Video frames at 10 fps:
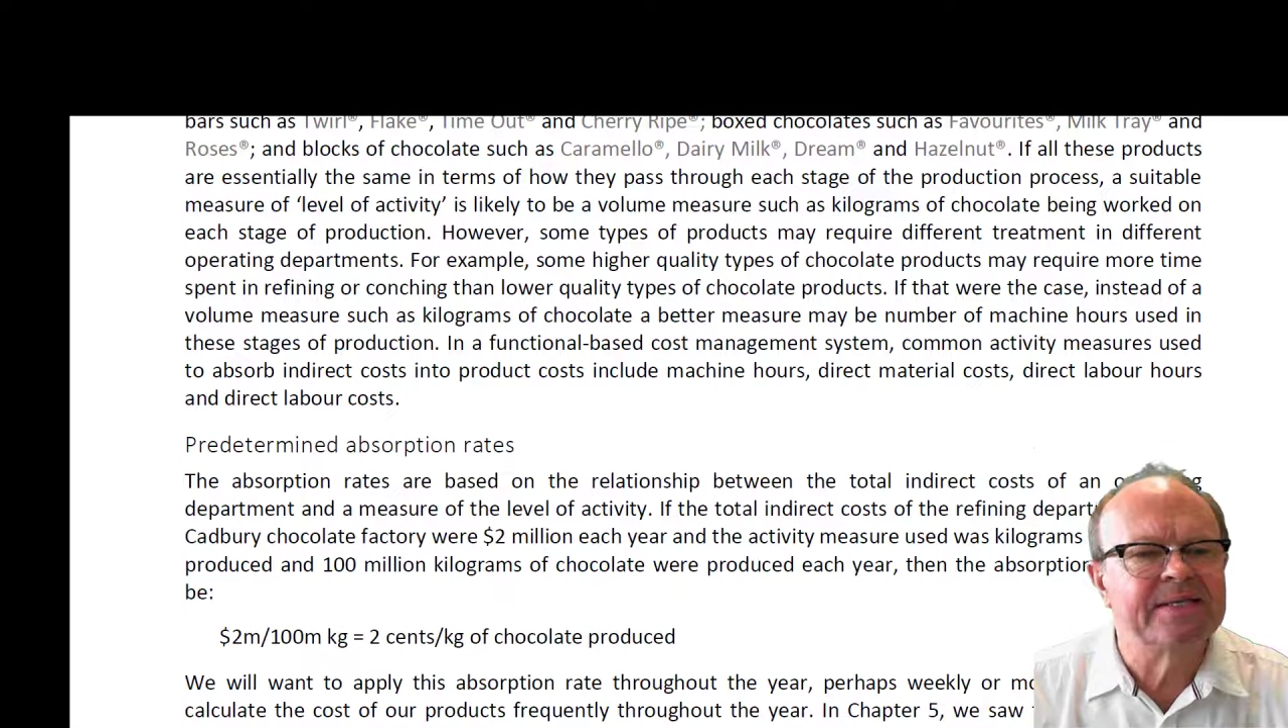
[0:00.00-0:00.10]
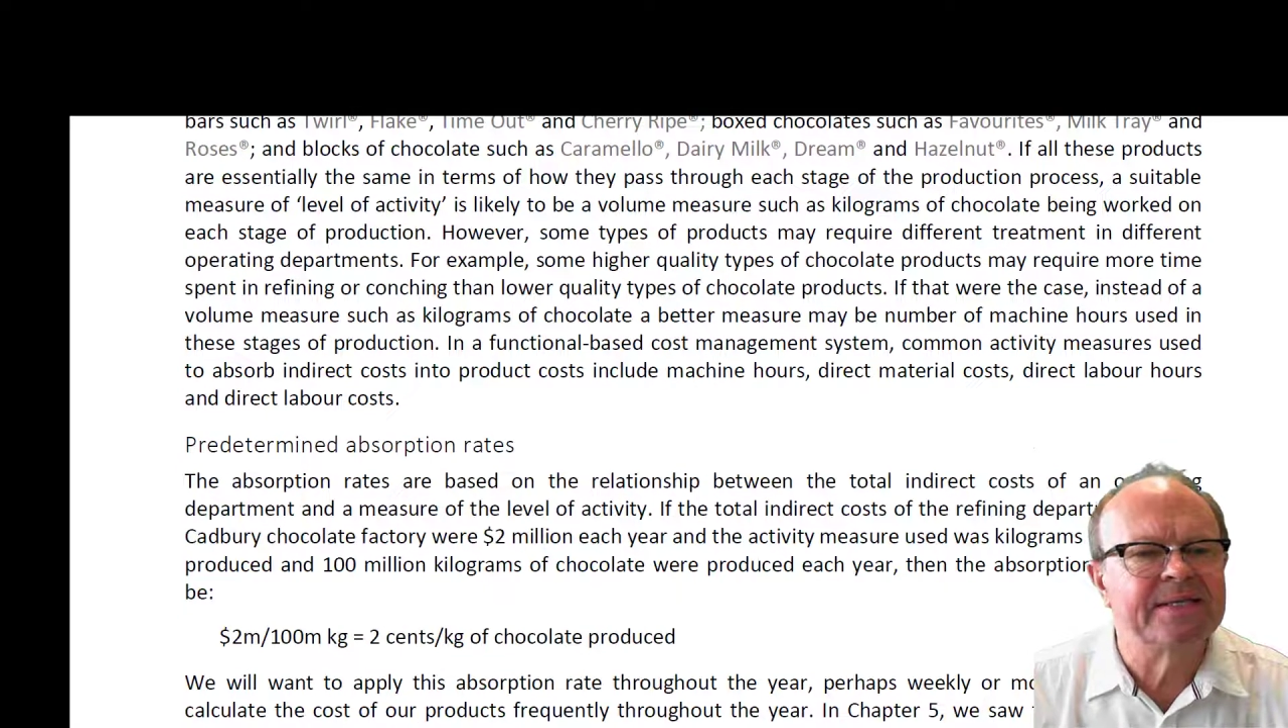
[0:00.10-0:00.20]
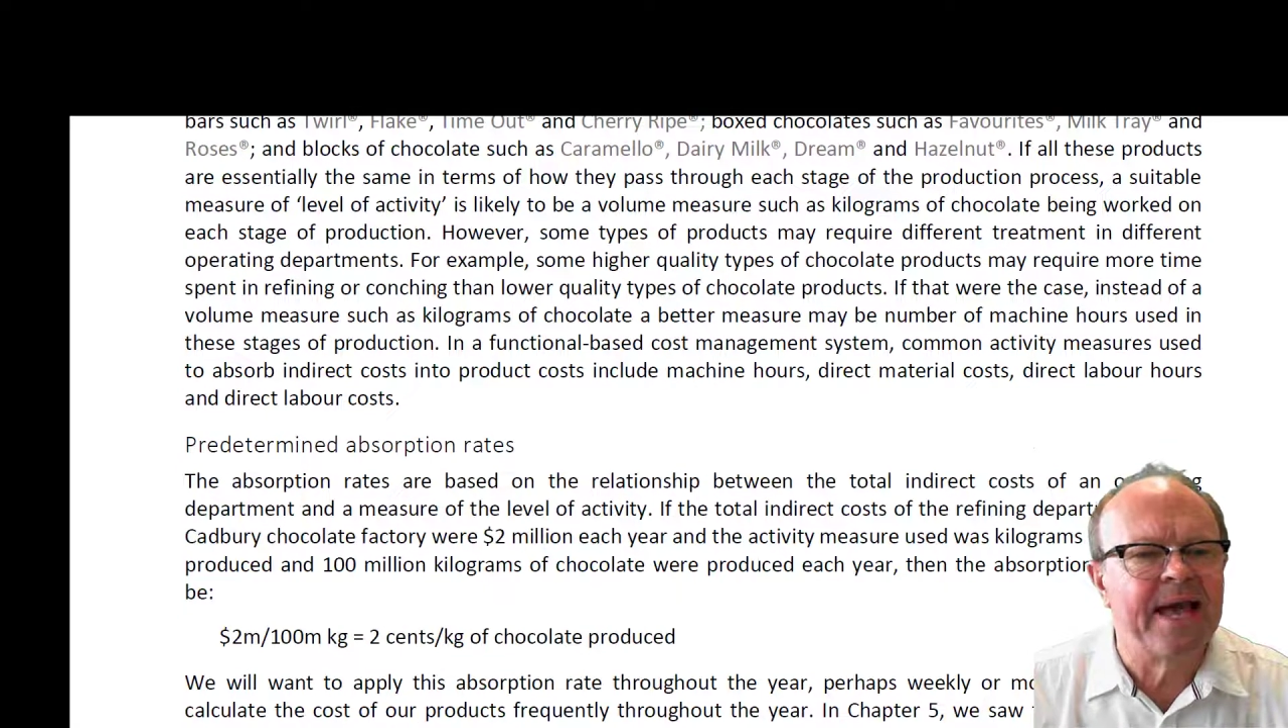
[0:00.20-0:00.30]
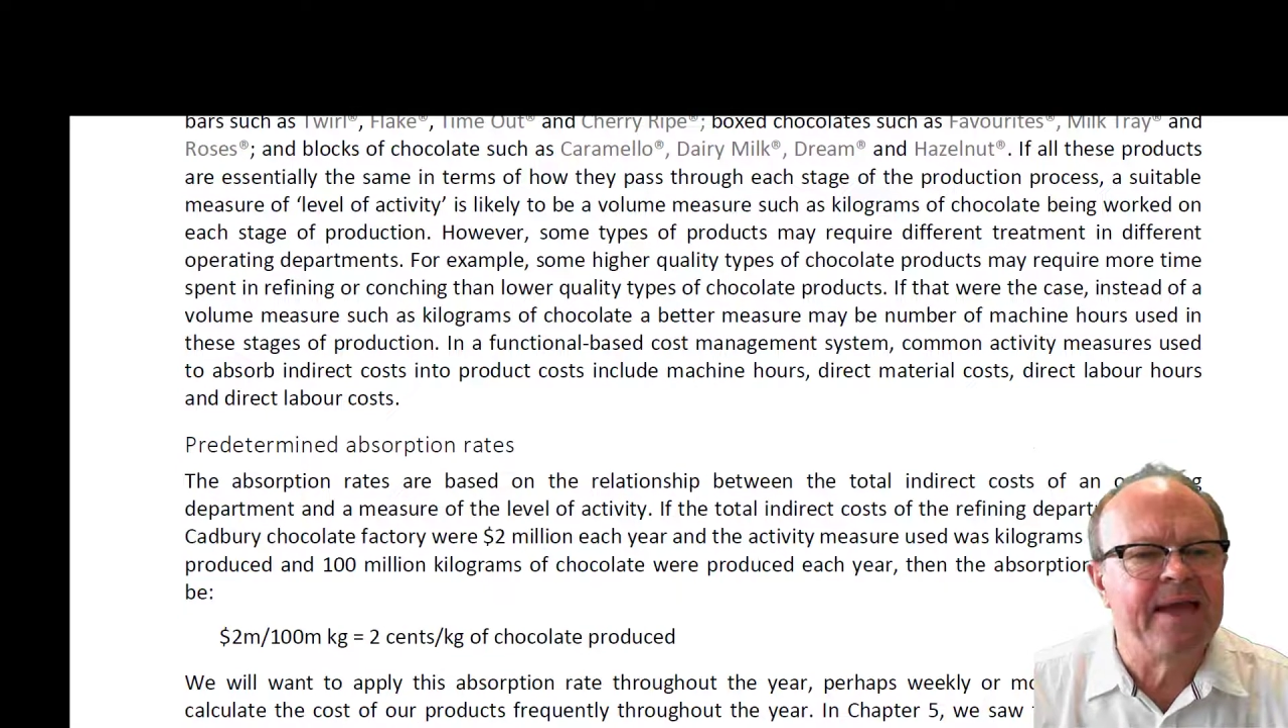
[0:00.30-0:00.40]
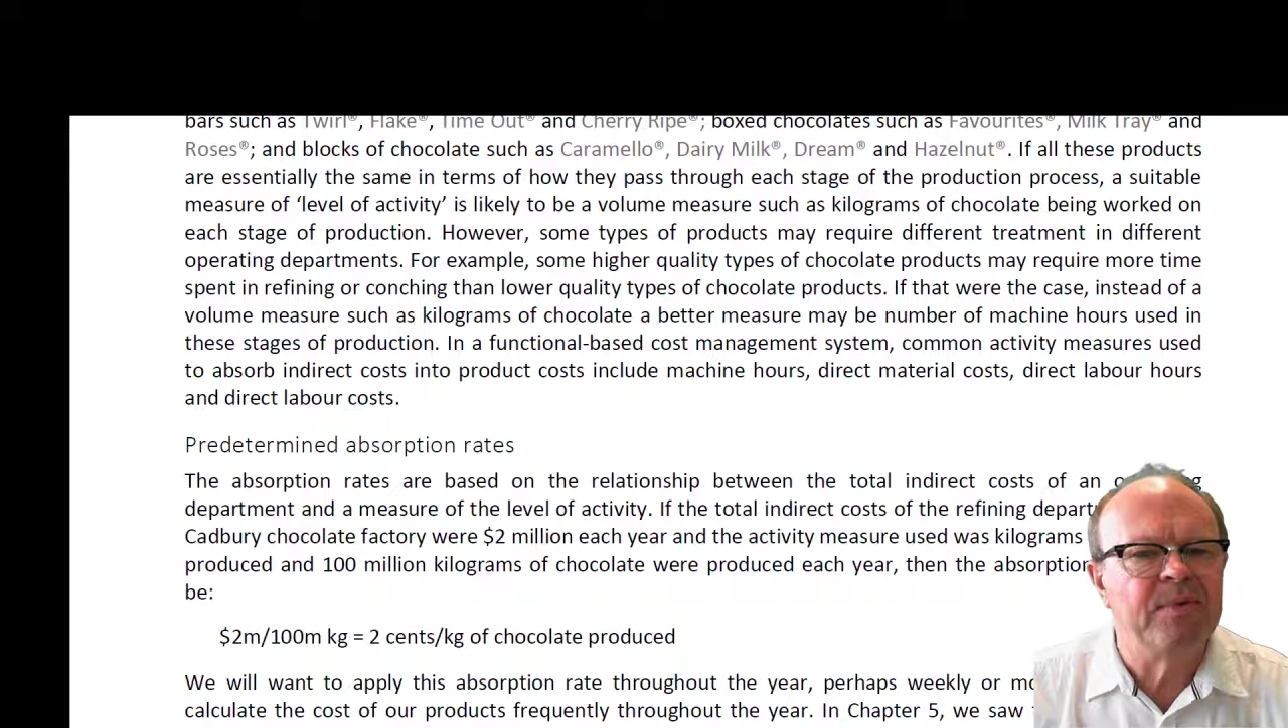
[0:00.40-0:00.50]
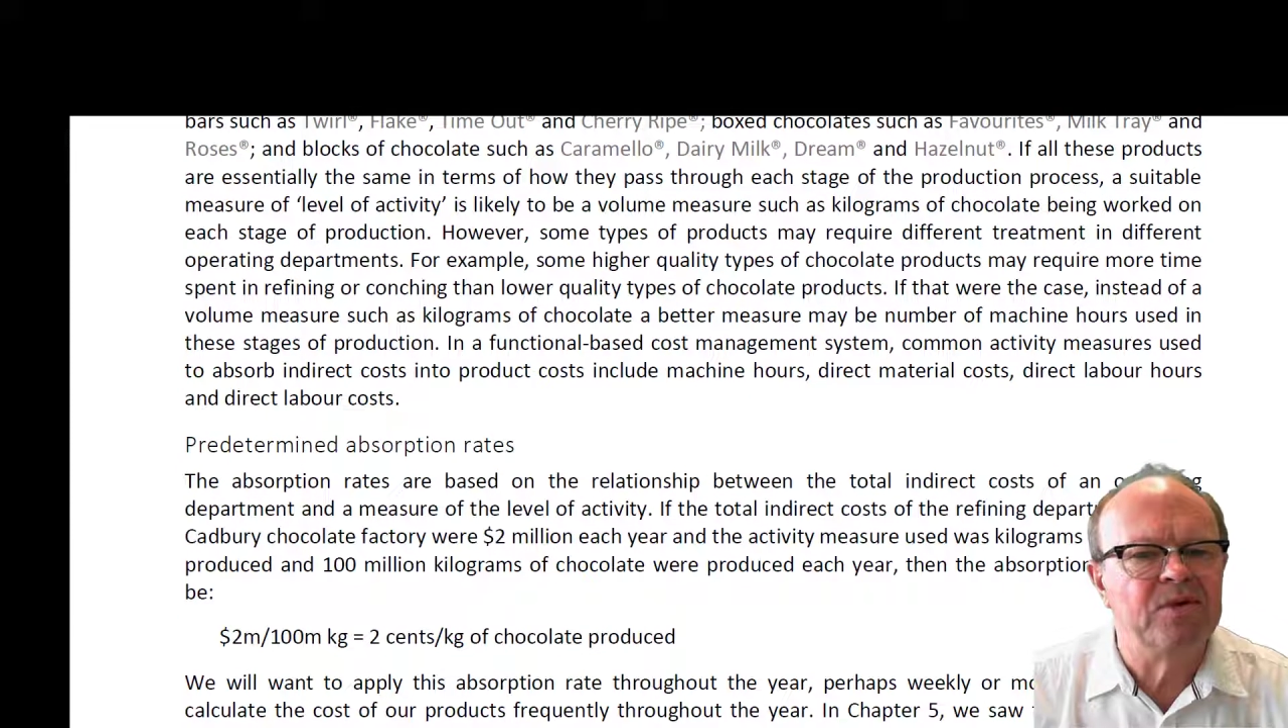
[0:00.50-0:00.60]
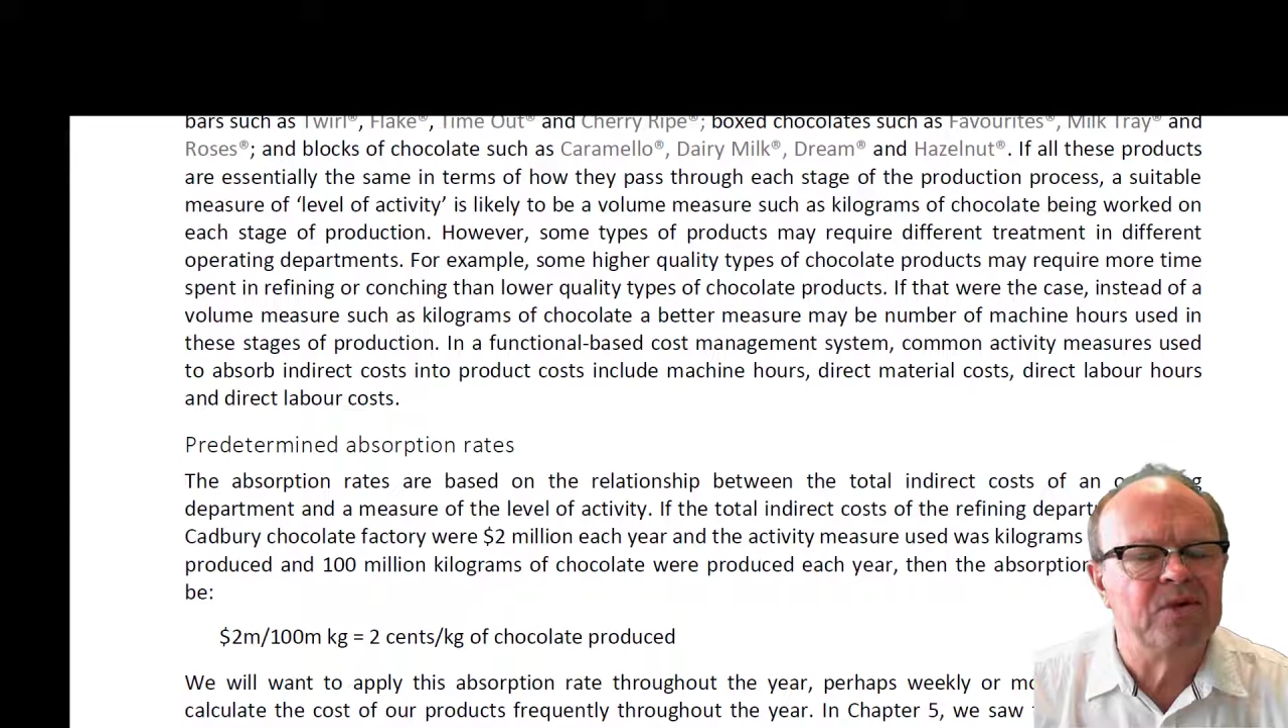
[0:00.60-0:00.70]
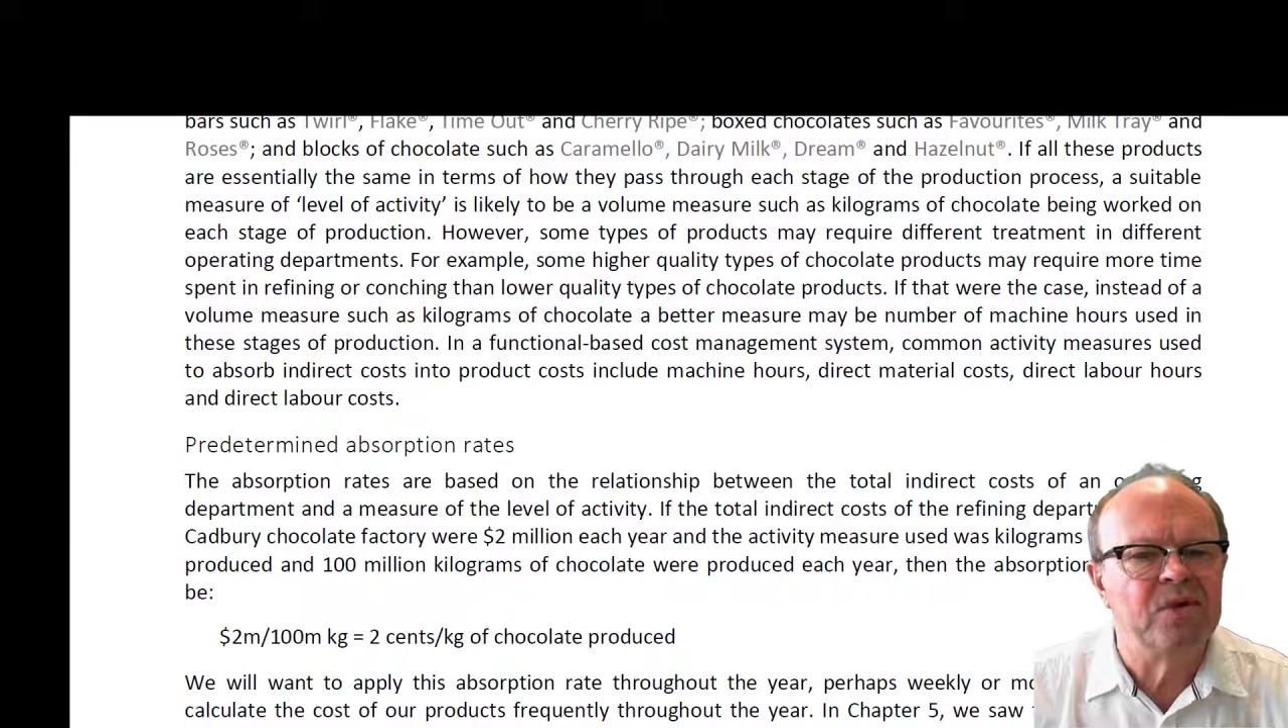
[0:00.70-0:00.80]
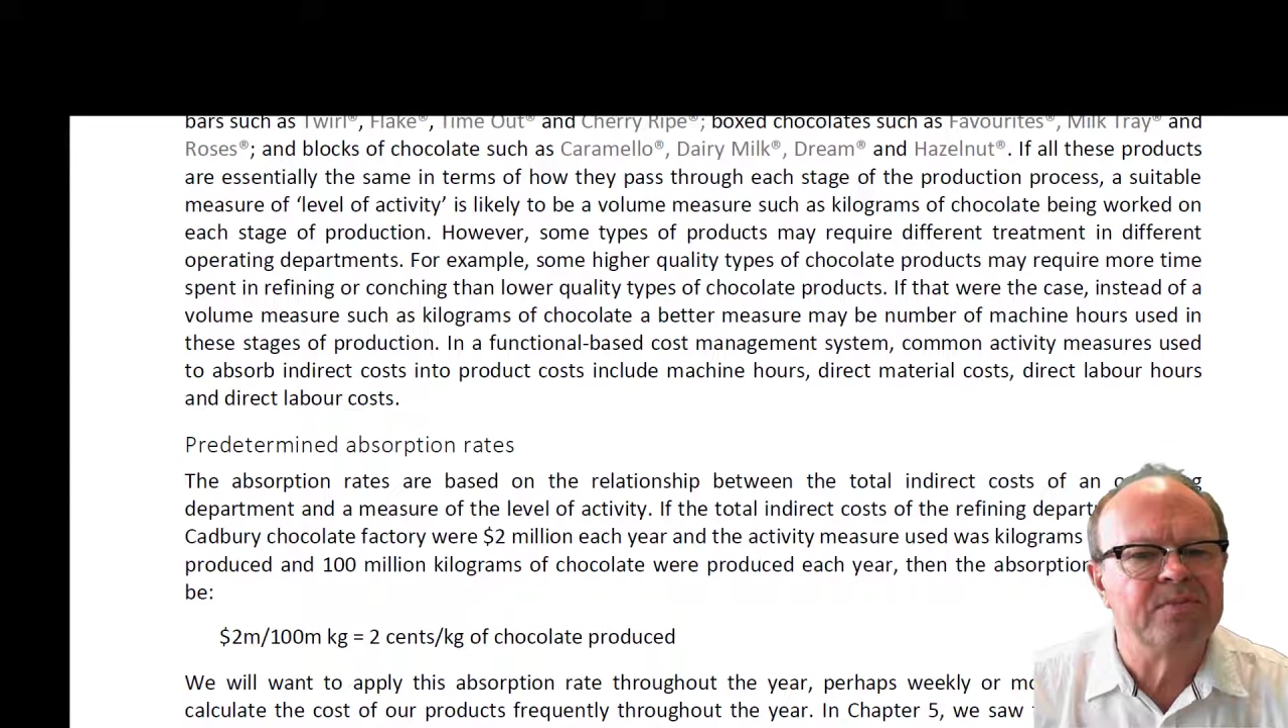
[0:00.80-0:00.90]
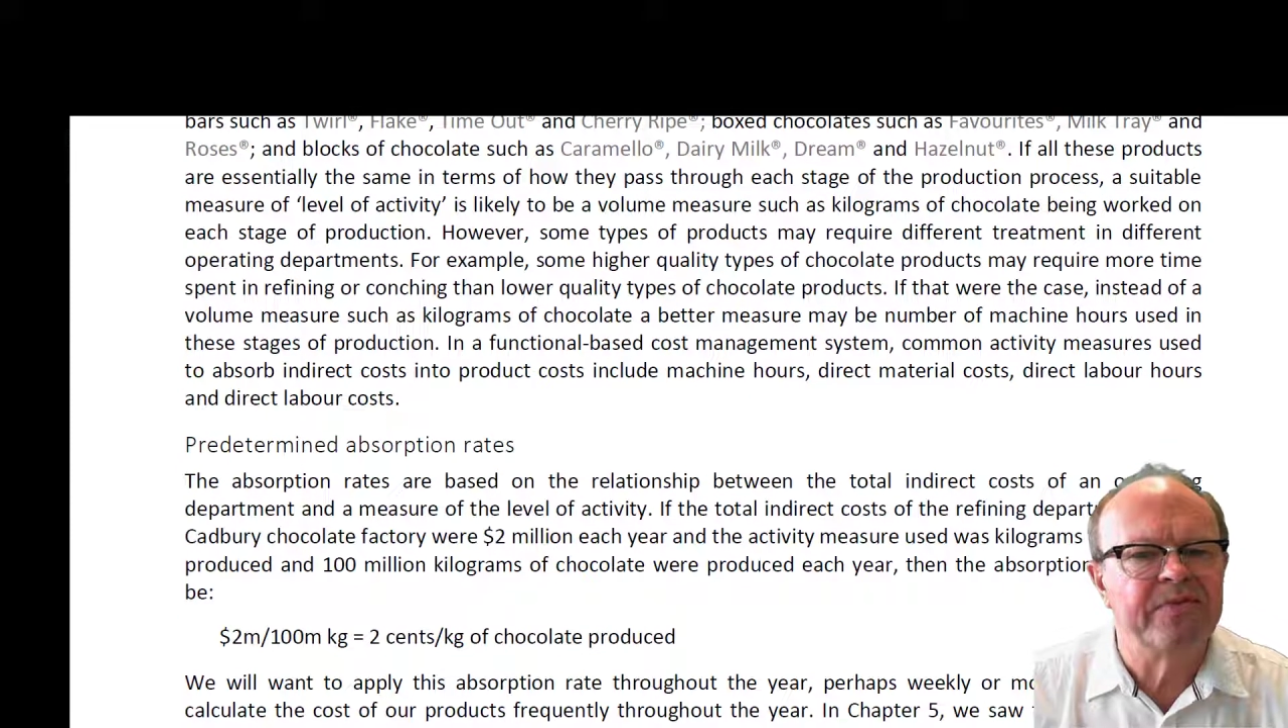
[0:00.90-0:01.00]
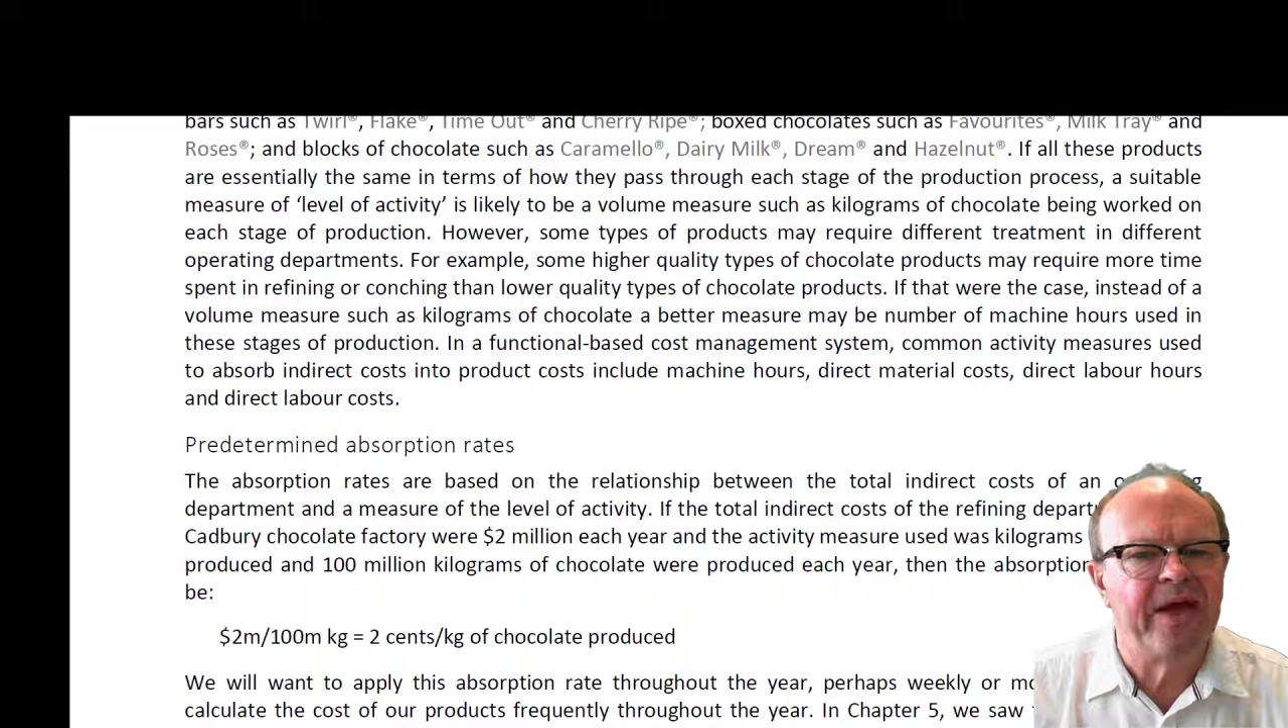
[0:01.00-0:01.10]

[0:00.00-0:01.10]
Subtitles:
same in terms